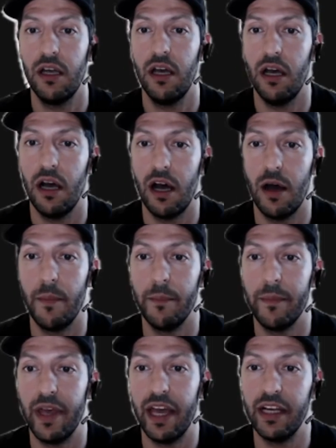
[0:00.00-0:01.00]
Um,
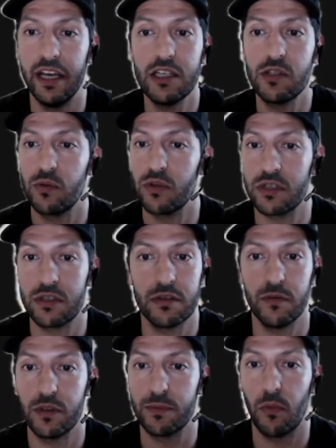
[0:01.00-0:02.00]
and his was
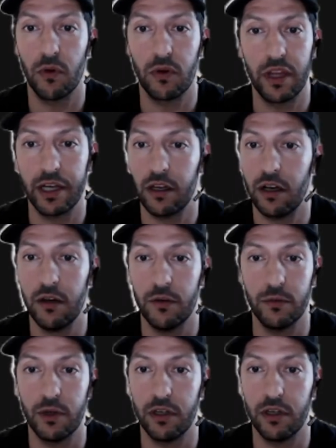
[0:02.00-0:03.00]
was more like, oh,
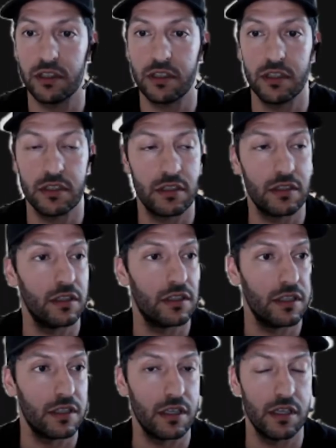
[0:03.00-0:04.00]
well, this is
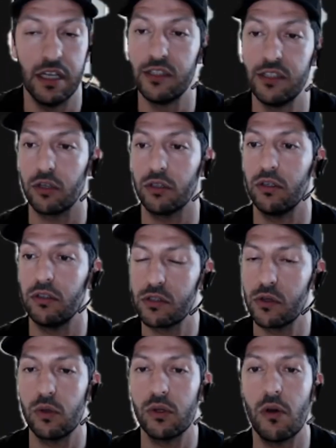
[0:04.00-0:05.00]
this is an internal
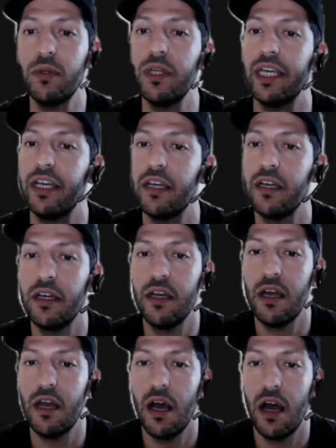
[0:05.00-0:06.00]
tool only.
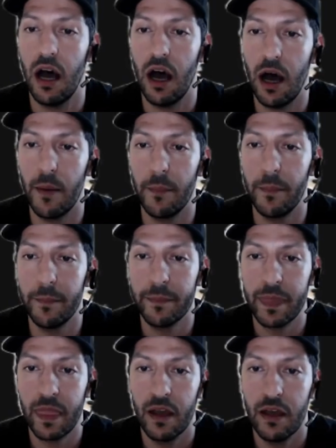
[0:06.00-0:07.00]
Um,
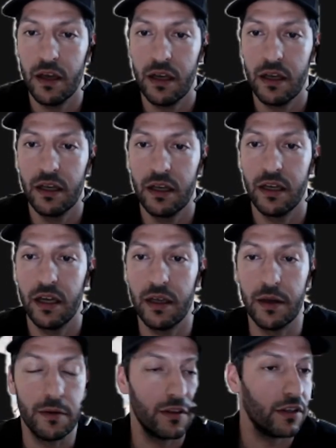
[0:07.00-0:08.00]

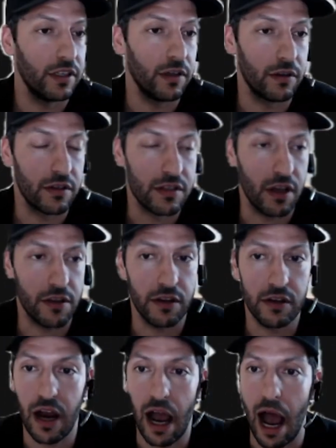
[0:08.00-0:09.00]
and there, you know, there's
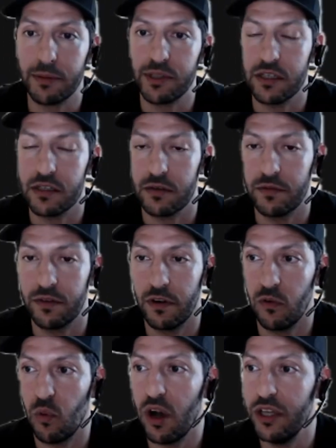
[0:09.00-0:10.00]
other options of, of
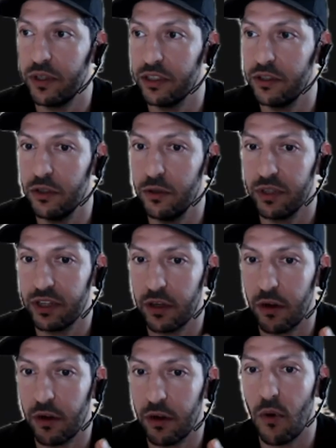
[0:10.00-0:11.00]
what you can do, but
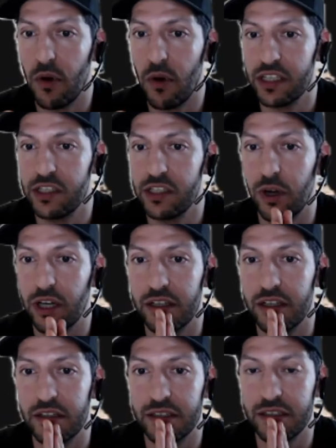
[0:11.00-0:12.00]
the whole point is you want
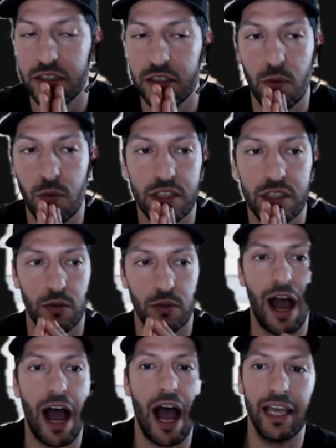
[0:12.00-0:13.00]
to you want to
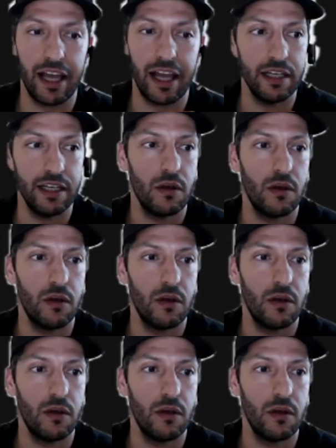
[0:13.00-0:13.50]
highlight